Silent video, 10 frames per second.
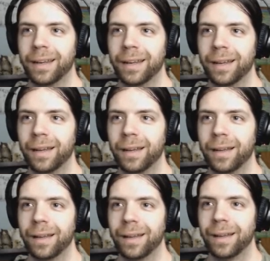
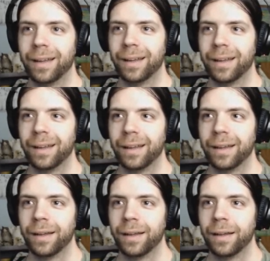
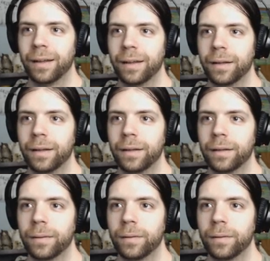(no one is talking)